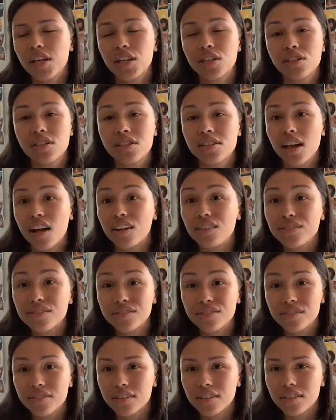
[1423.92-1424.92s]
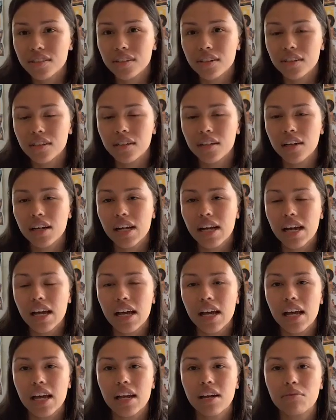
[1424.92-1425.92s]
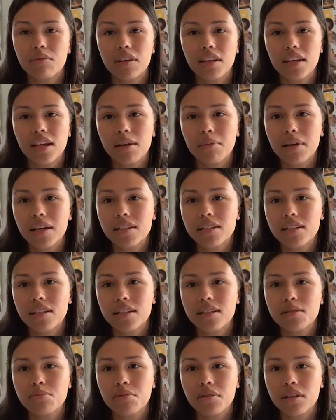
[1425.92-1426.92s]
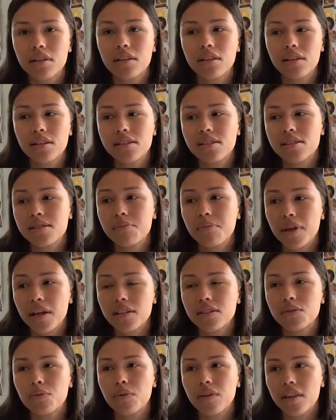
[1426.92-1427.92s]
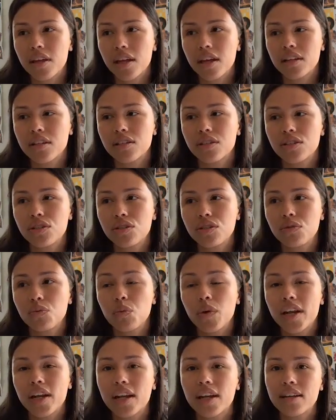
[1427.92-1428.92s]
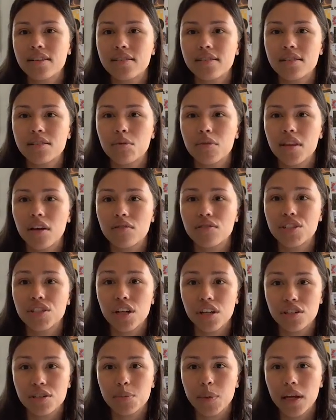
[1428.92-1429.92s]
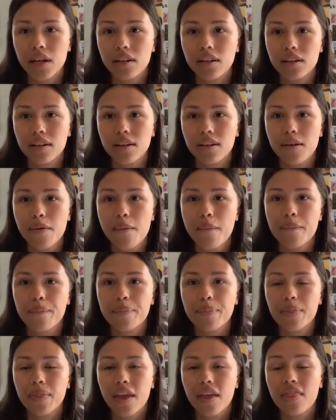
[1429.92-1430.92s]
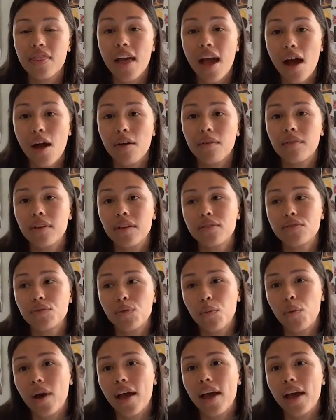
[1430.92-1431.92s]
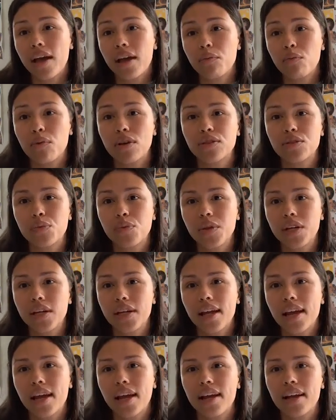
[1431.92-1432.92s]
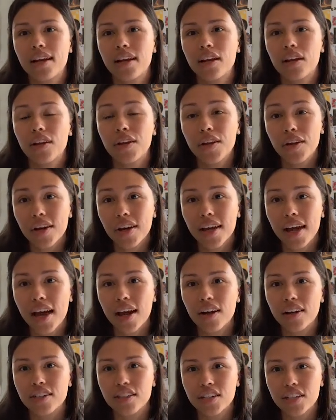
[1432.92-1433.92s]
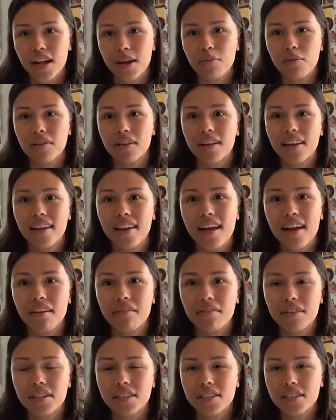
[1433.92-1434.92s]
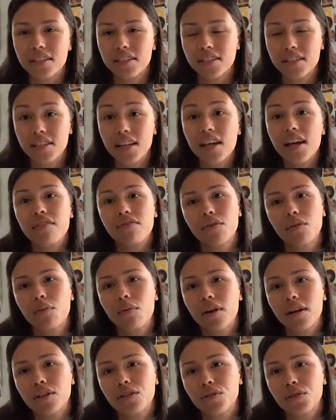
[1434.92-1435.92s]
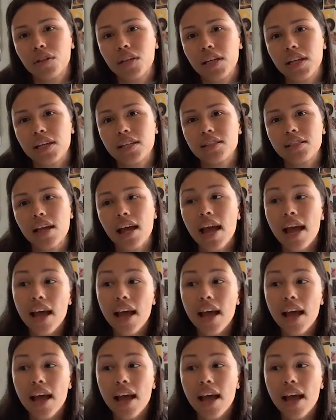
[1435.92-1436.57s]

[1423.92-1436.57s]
yourself, and really coming into this space within to witness without judgment. And that is the way in which we can look at our shame with love and to see it for what it truly is.